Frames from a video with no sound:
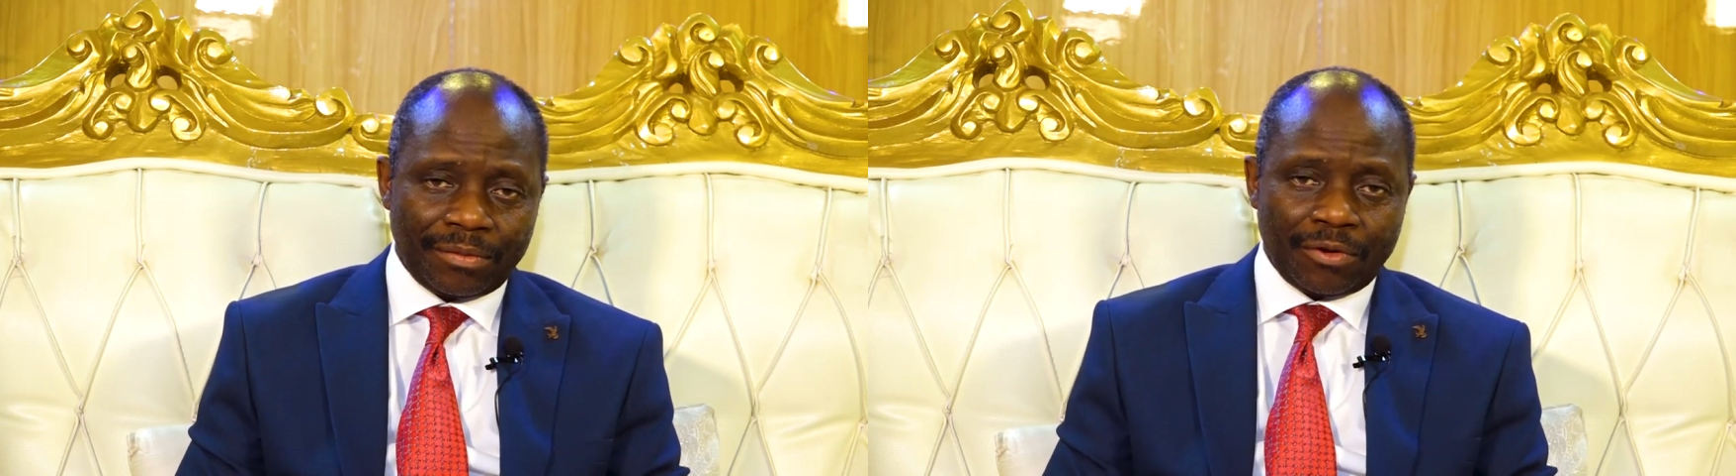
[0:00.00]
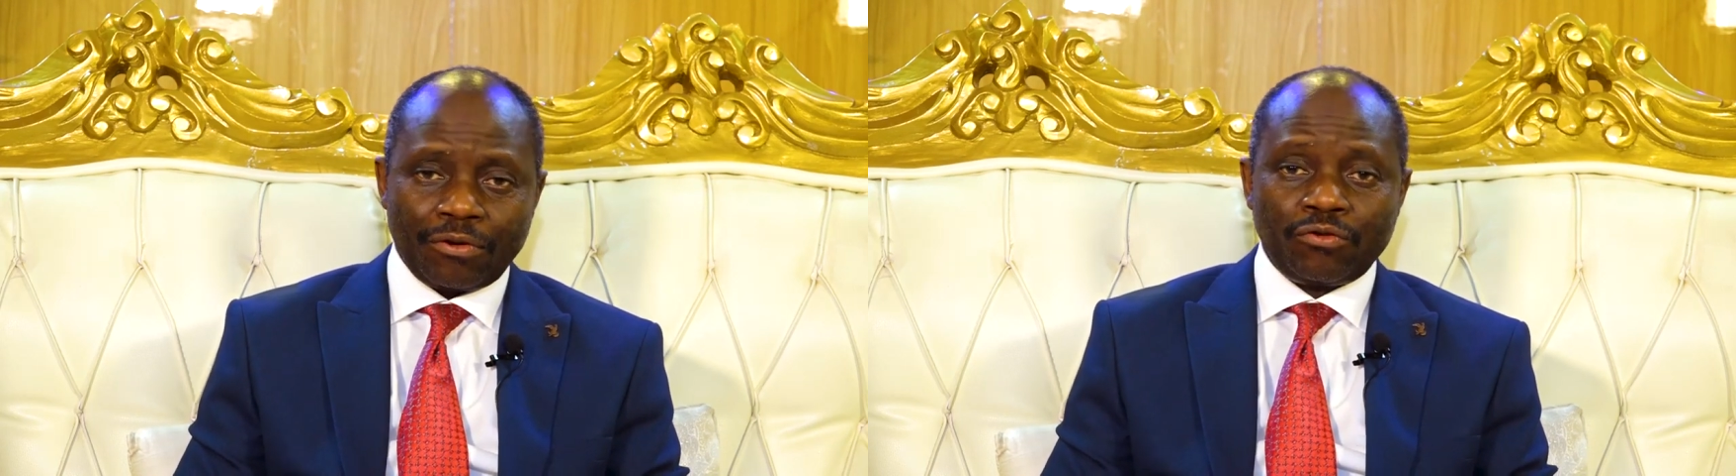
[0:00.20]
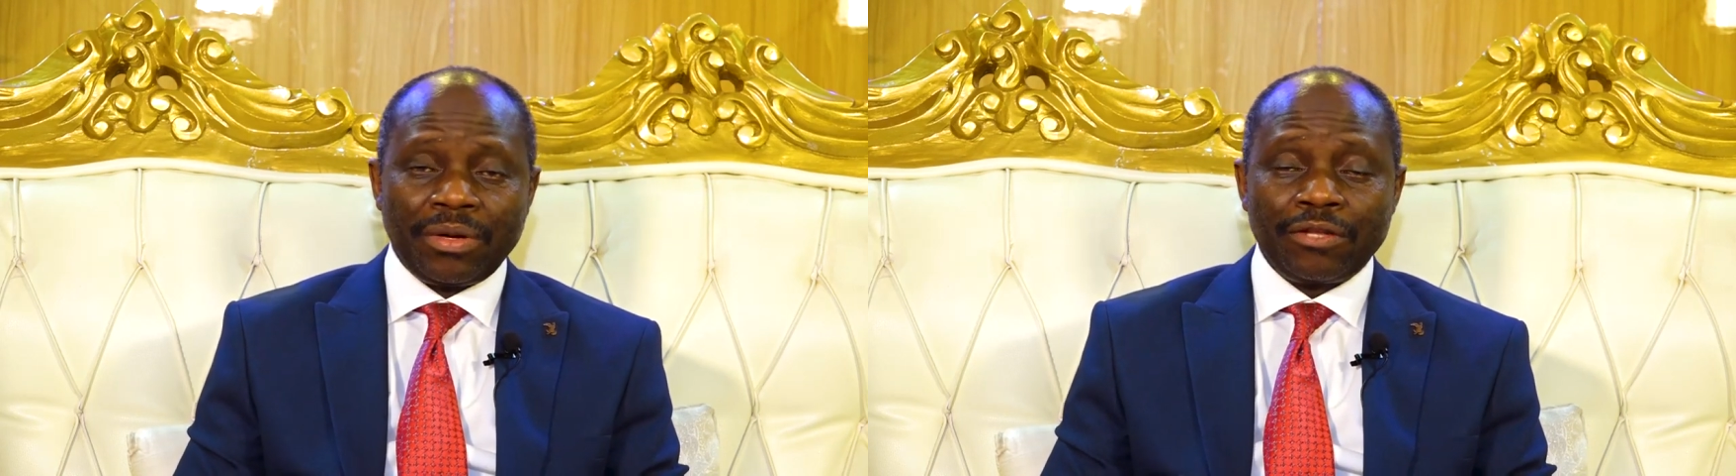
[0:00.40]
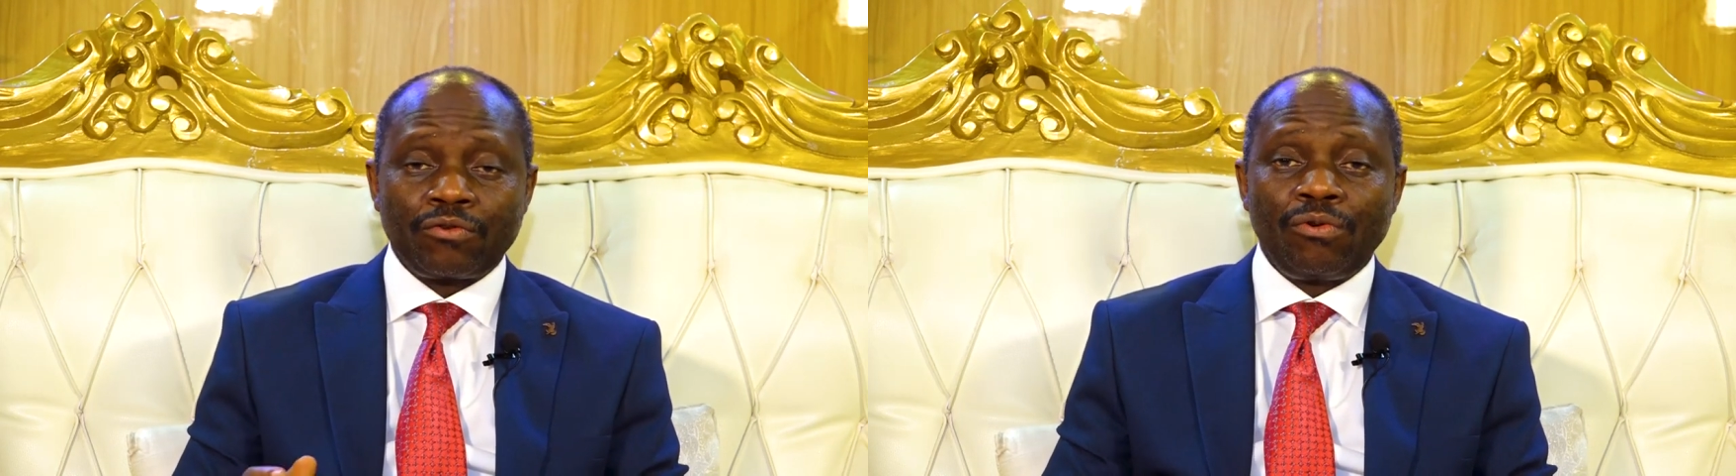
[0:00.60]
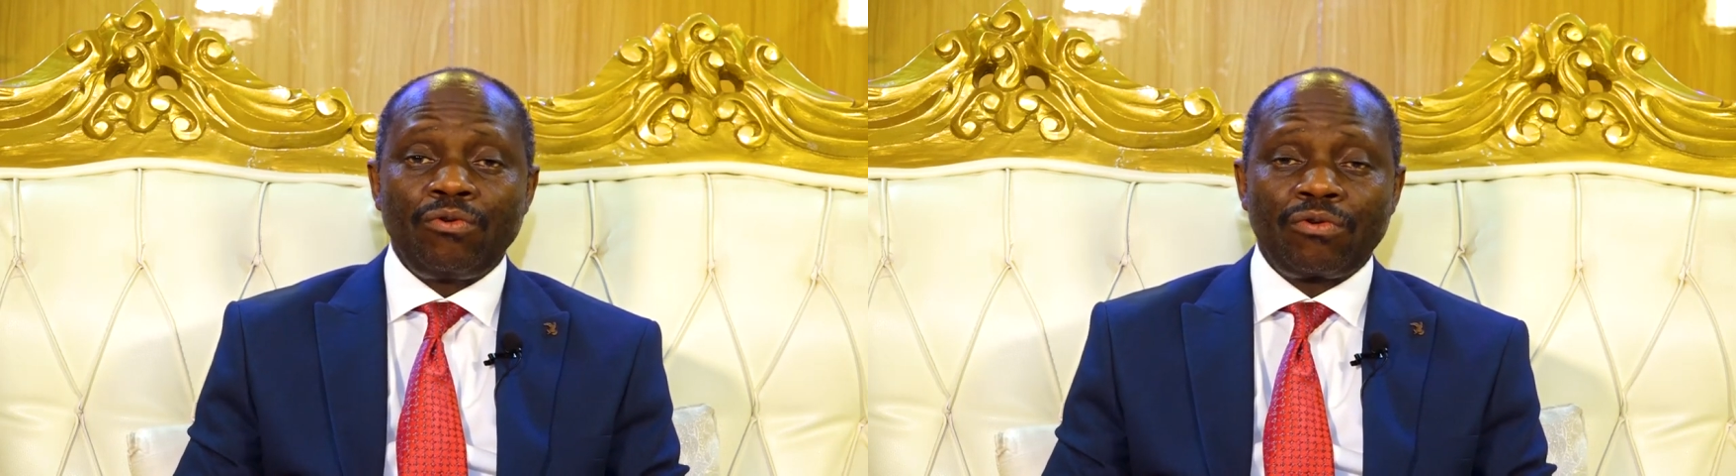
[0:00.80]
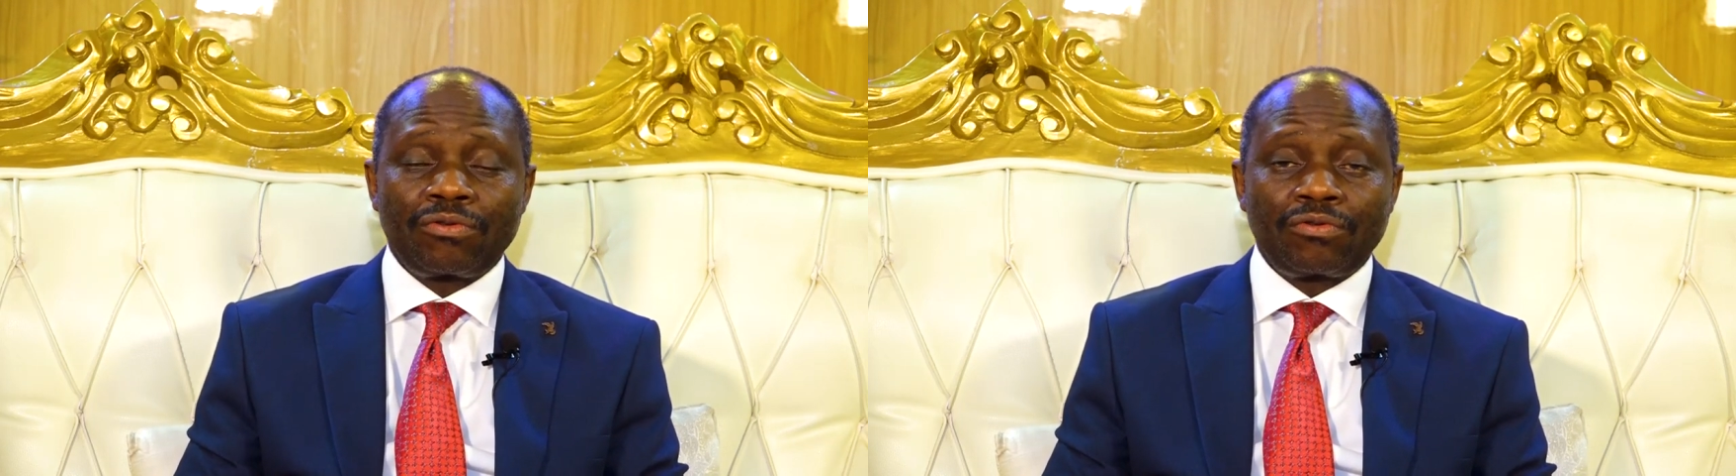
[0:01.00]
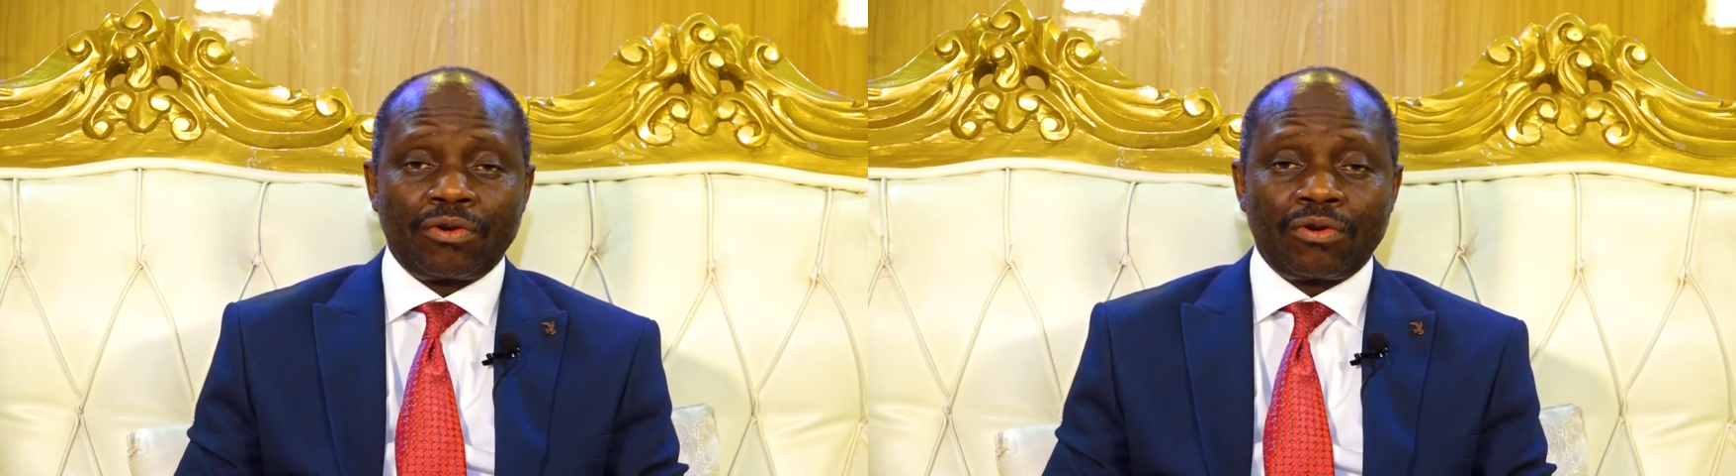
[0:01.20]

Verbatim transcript: because you begin to look